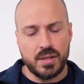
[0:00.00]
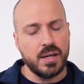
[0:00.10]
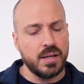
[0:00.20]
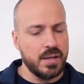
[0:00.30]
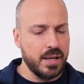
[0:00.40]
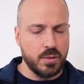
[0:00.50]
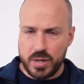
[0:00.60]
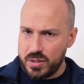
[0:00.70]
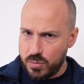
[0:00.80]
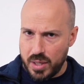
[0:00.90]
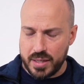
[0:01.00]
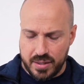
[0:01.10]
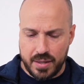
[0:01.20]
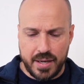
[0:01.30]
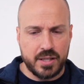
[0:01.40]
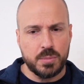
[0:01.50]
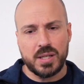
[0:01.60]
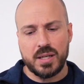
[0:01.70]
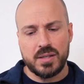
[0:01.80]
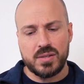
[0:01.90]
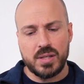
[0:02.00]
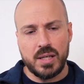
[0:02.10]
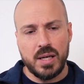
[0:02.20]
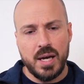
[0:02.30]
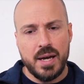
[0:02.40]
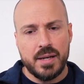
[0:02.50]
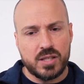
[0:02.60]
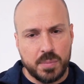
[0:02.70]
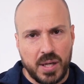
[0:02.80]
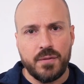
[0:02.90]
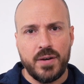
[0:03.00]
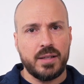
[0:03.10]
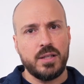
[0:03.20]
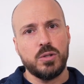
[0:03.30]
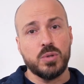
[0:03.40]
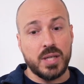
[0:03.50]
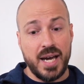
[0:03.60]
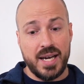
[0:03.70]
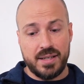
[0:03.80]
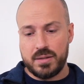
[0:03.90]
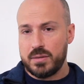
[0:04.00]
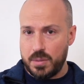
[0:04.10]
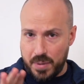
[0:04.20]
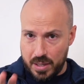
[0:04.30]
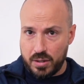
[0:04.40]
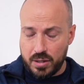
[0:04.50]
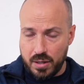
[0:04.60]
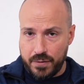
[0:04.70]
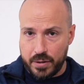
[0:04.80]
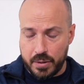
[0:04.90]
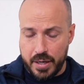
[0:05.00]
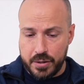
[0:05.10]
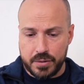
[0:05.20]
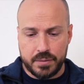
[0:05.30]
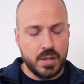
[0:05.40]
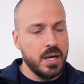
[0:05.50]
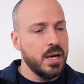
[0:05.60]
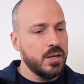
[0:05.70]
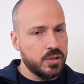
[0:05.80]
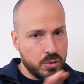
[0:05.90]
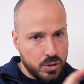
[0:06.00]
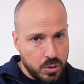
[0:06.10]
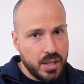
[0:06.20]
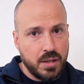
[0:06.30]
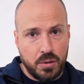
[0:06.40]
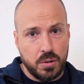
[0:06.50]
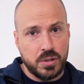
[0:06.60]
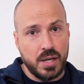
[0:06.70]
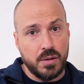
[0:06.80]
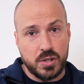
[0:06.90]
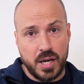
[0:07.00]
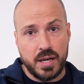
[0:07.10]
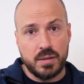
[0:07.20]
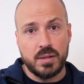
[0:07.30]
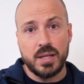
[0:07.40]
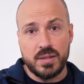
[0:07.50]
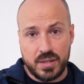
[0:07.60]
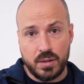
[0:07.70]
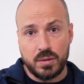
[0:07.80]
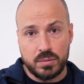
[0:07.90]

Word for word: Uh, and the reason why I say that is because the, despite the fact that you get, depending on the configuration, so you do get the thirteenth gen Intel